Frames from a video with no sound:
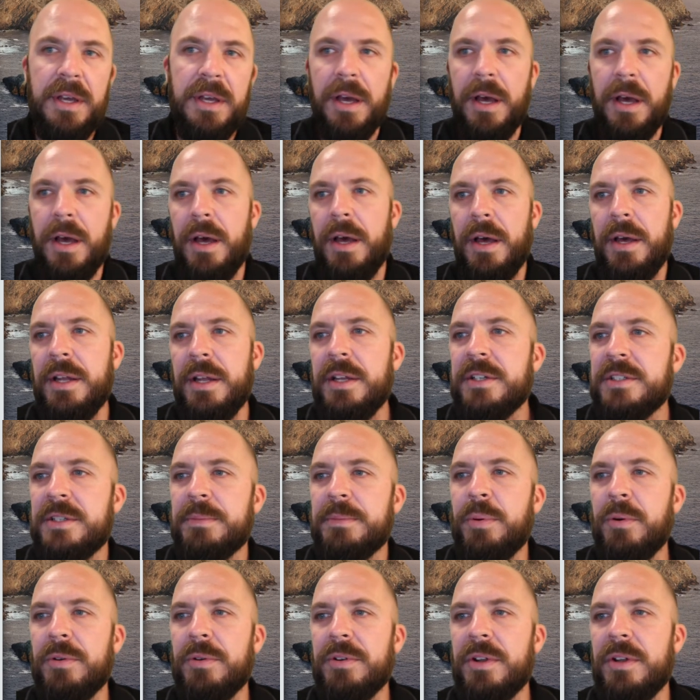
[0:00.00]
It is
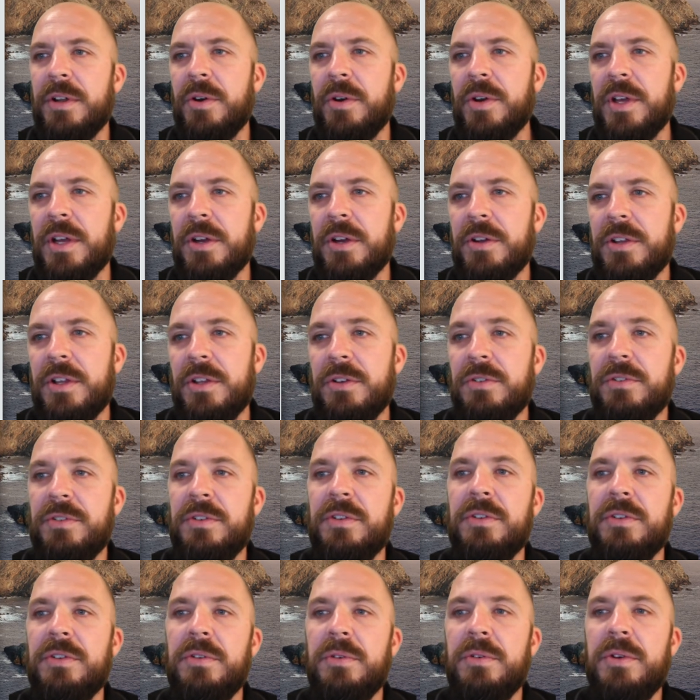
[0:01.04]
important to note here that you
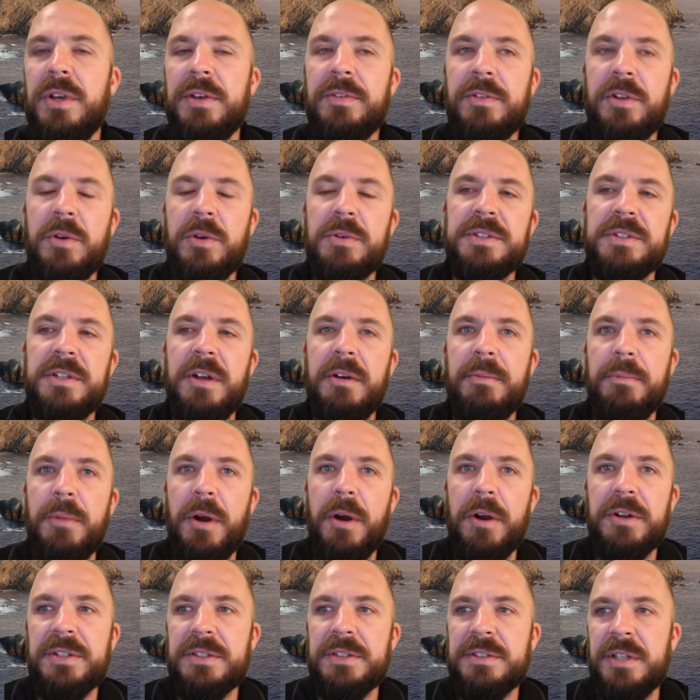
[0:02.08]
do, even though it's not
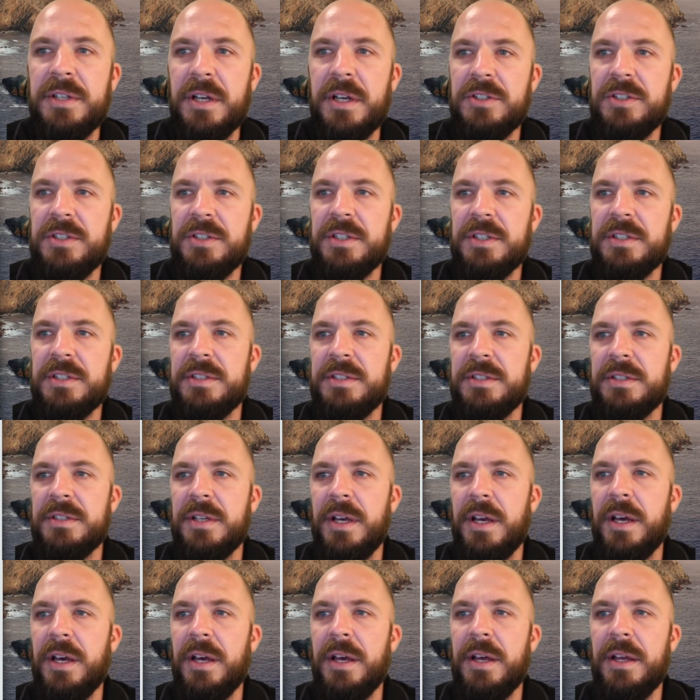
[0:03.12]
marked as such, this
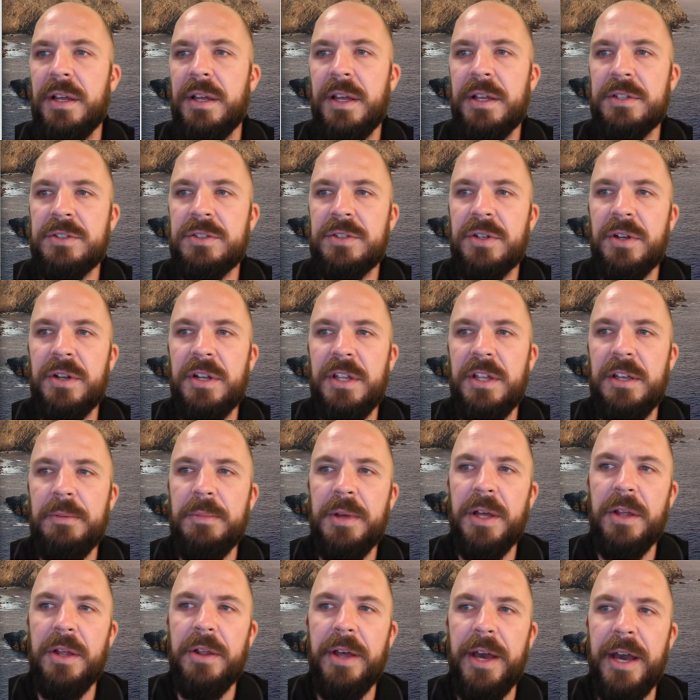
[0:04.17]
enter an
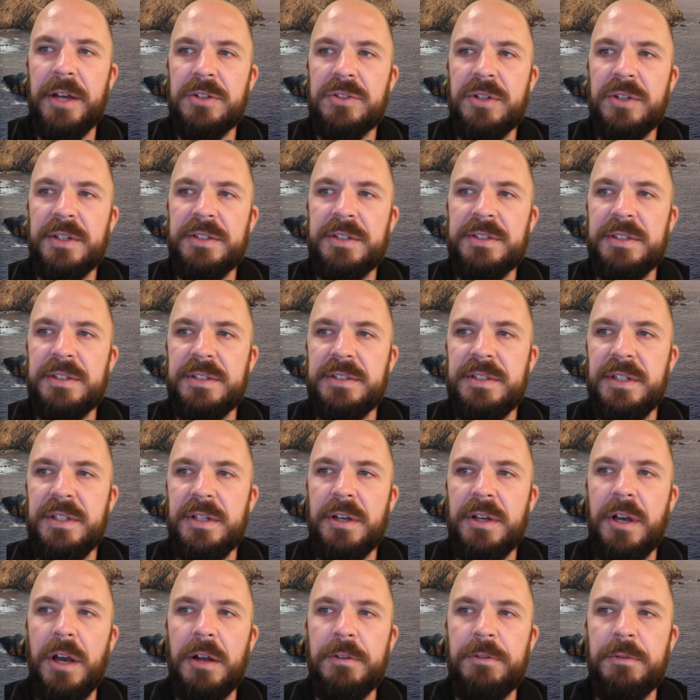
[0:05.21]
email address to send a
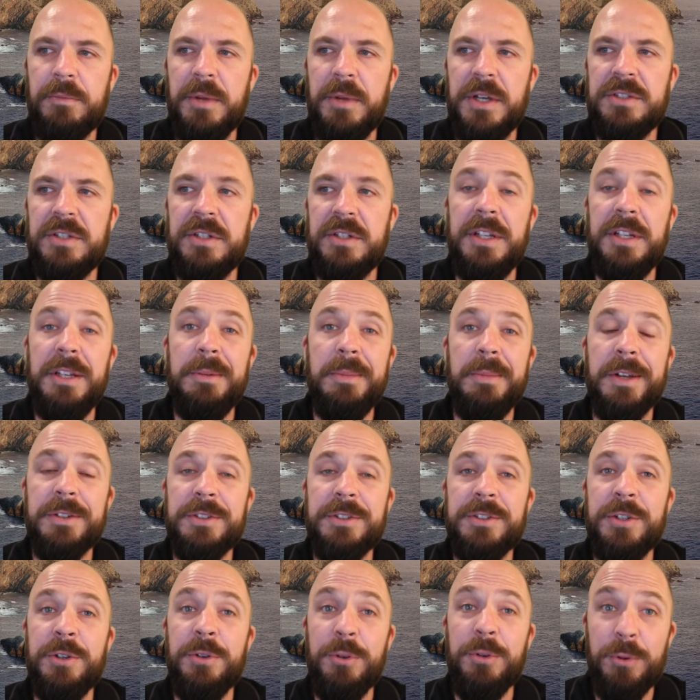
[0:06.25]
confirmation email
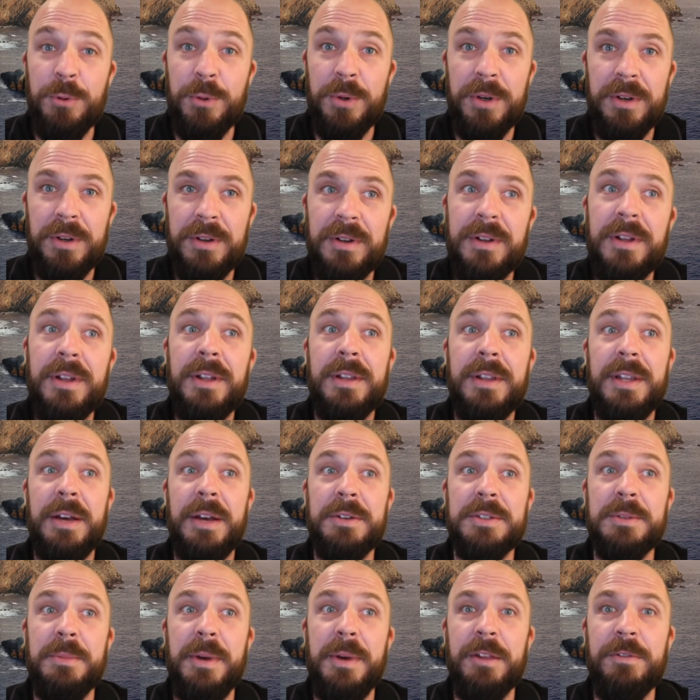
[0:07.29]
to, that
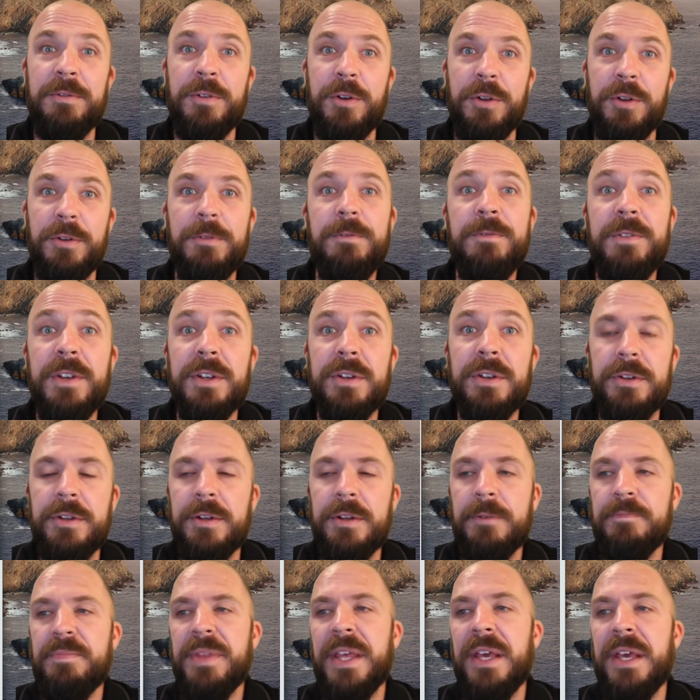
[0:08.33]
was a mouthful, field
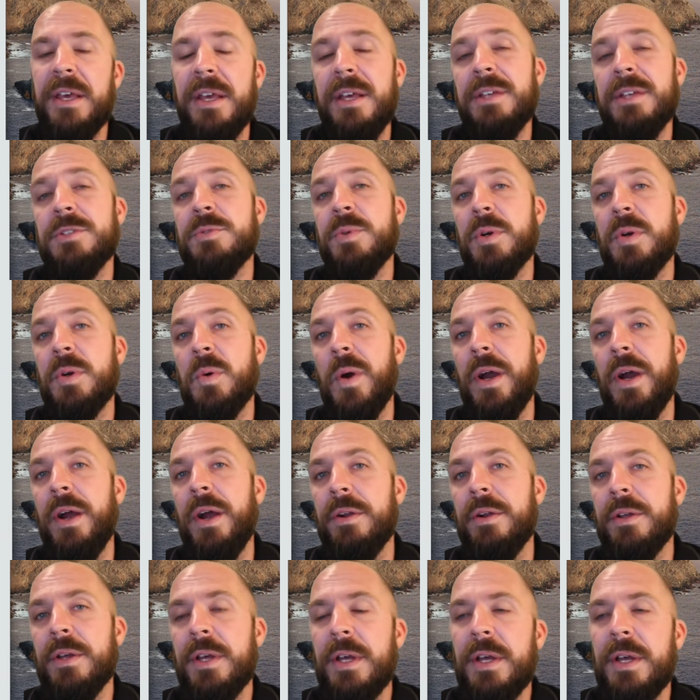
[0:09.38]
is
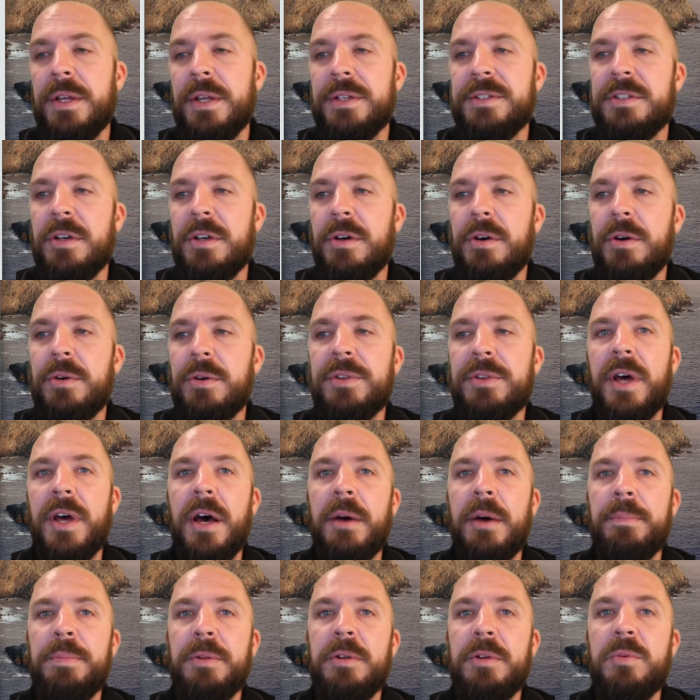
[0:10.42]
required. So
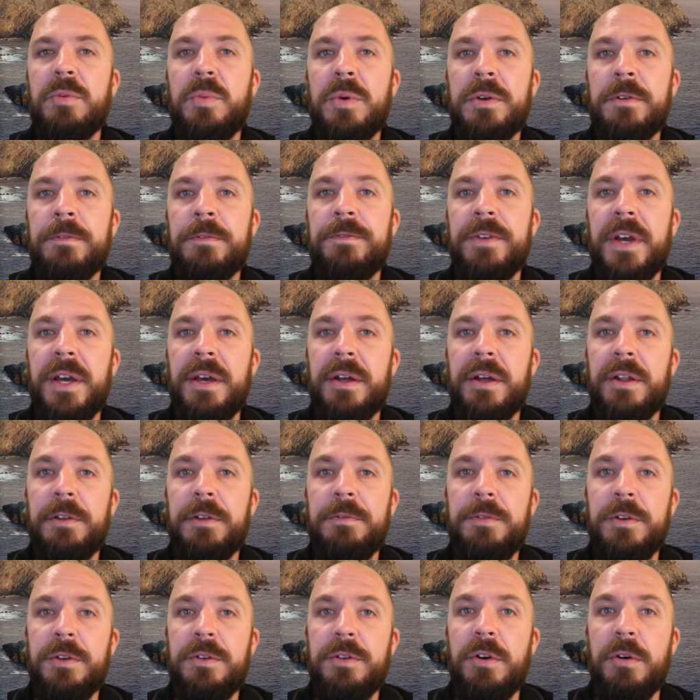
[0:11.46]
upload will fail
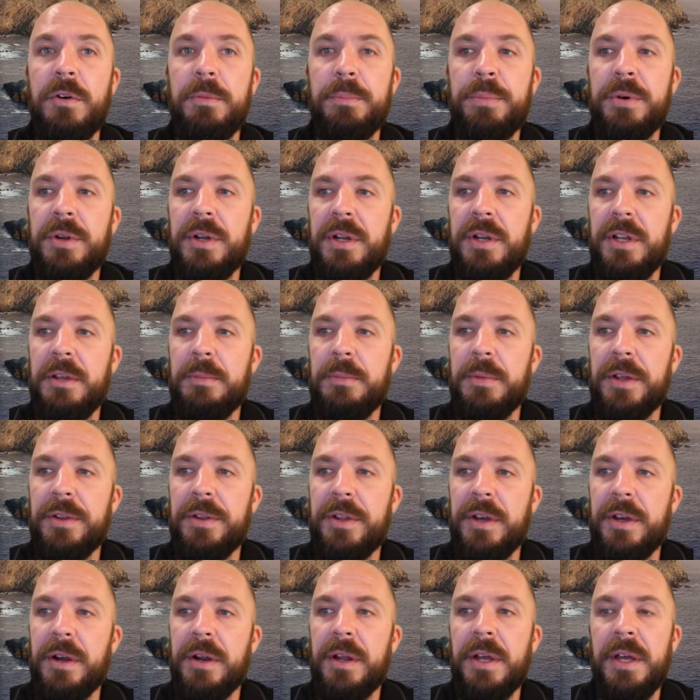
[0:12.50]
if you don't put an email
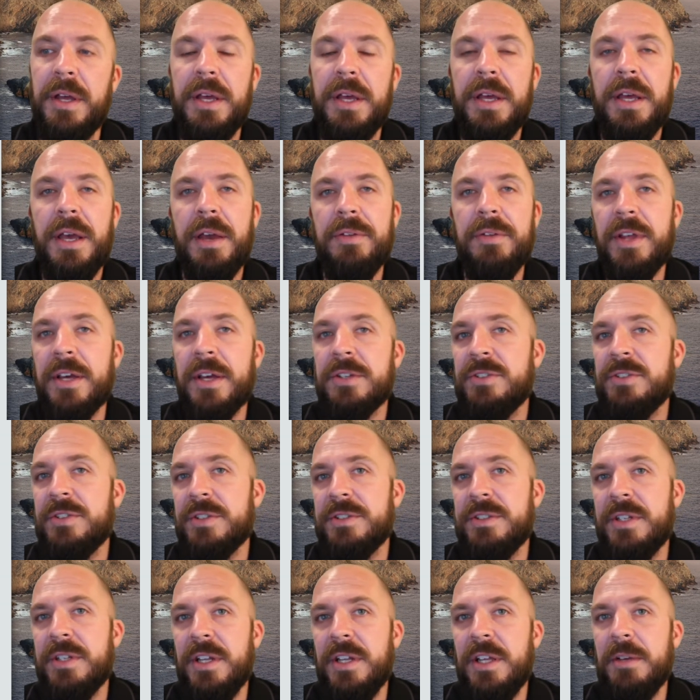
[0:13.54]
there. And that's
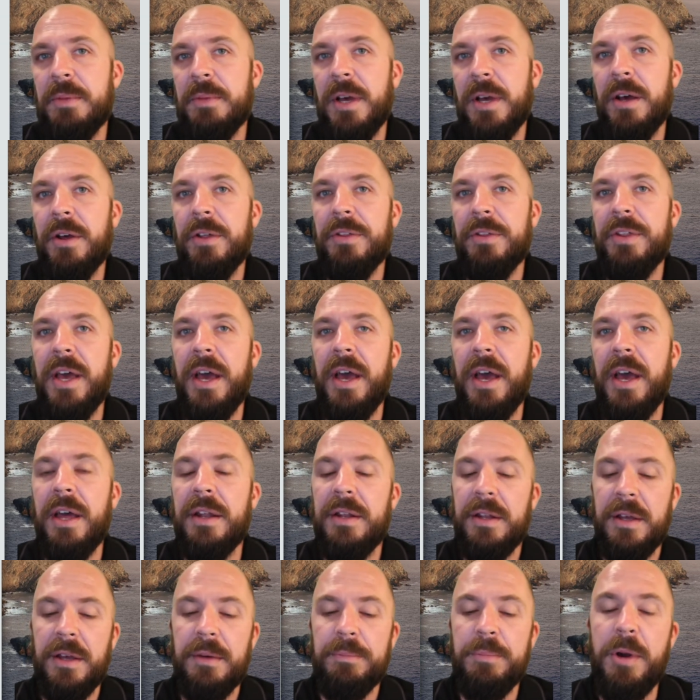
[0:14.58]
just an email that
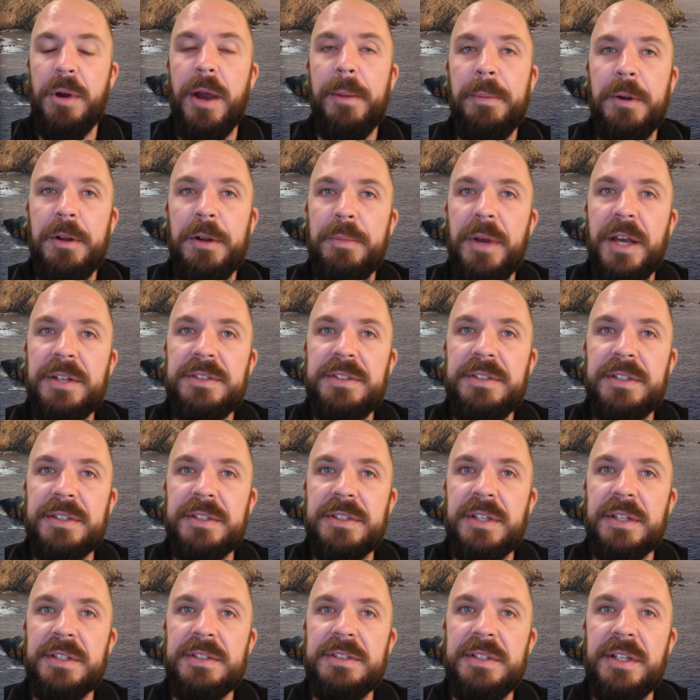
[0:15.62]
PropertyBase is
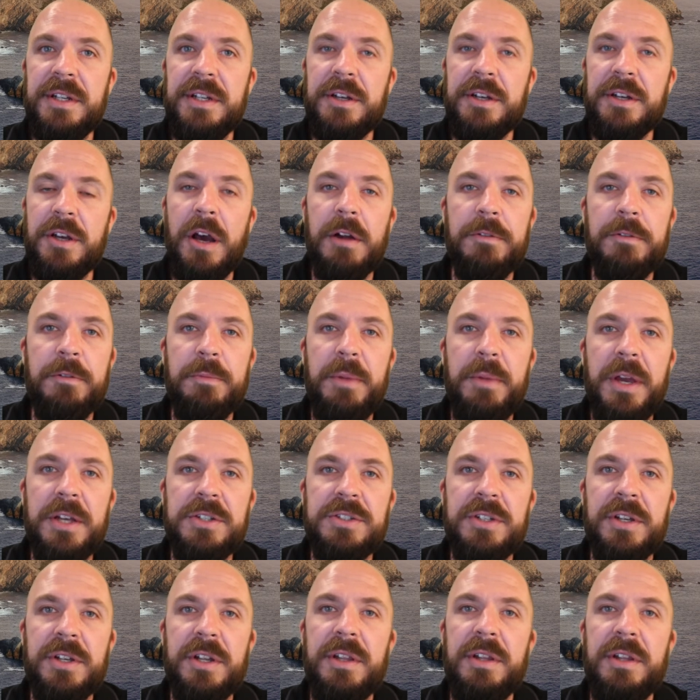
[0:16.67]
going to send a
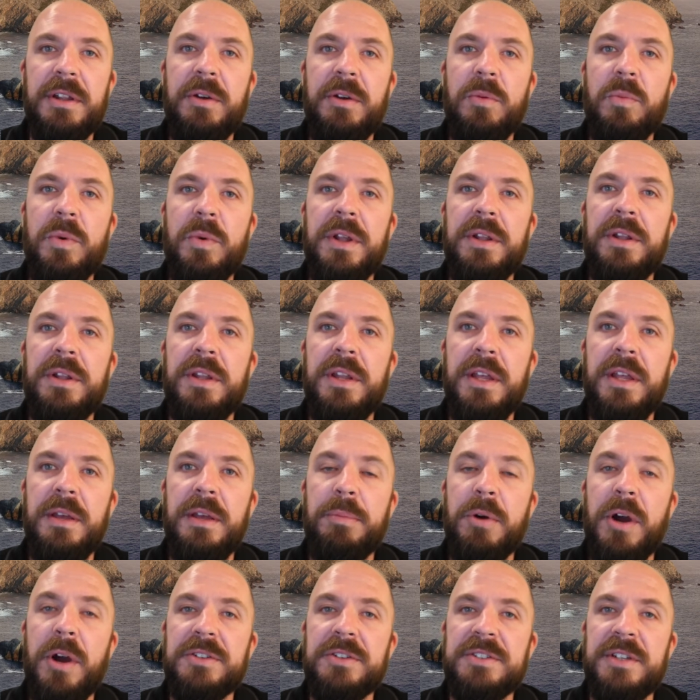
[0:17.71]
confirmation when the
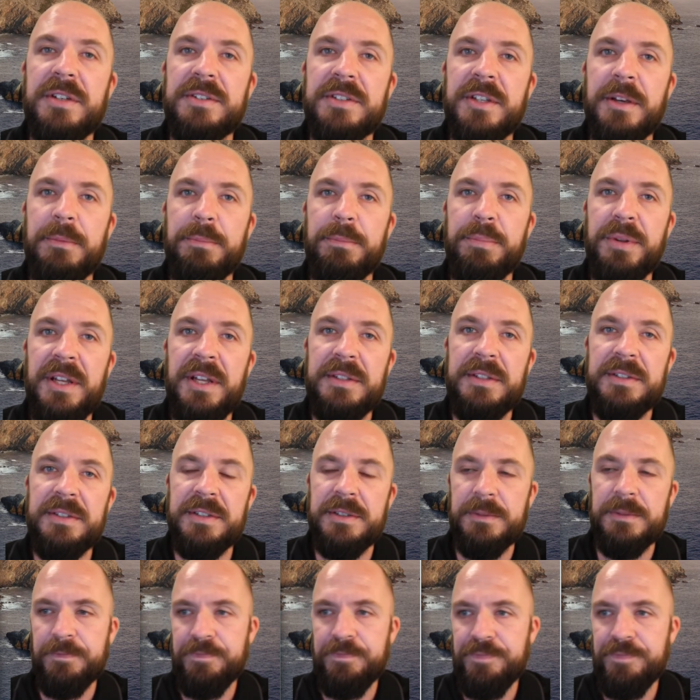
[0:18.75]
process completes